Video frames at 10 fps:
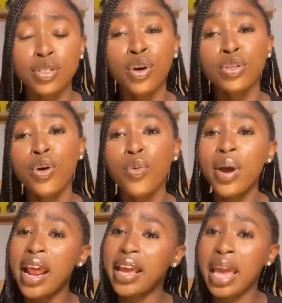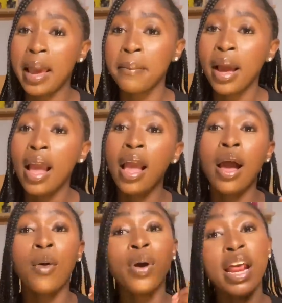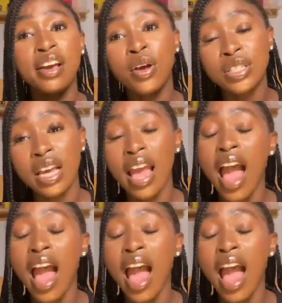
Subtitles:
Although when I got here,